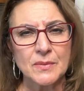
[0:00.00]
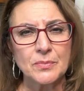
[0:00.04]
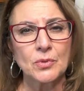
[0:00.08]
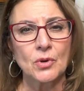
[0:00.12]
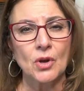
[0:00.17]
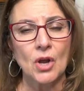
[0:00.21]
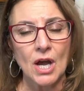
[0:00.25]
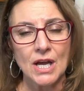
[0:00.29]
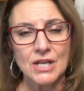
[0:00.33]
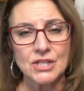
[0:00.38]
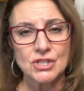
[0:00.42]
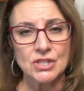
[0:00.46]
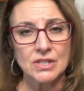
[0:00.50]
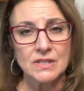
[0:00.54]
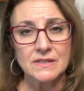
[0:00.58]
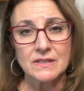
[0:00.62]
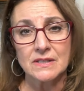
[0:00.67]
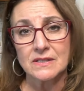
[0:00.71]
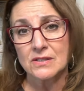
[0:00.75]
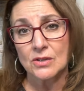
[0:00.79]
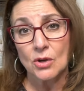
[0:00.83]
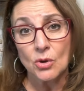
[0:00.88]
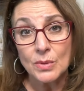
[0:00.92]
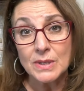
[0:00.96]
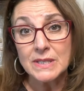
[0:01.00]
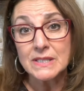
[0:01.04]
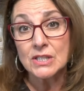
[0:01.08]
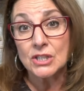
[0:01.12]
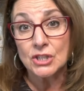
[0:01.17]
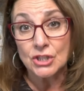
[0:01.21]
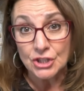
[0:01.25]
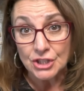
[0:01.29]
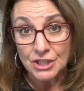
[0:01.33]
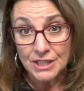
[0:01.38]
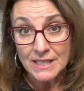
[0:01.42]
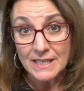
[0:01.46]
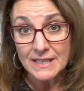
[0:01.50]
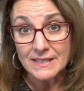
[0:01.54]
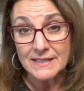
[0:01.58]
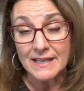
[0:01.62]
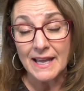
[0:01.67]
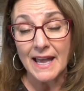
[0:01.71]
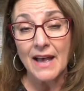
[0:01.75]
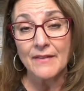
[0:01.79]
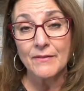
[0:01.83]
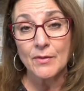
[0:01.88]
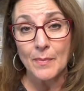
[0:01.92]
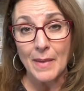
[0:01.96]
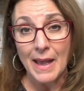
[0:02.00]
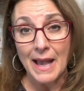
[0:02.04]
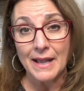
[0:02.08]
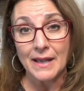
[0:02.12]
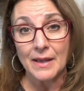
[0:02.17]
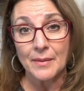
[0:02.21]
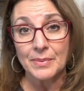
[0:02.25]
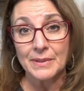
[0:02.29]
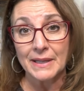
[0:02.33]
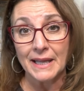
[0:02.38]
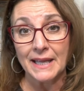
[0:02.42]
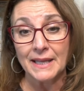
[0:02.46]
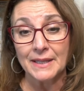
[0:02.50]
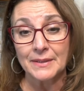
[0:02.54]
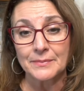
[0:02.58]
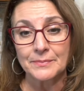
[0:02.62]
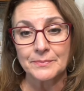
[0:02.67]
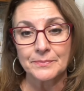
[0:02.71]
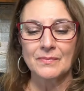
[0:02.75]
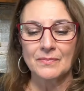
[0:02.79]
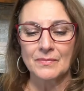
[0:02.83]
precautions. It's always good to have a backup plan.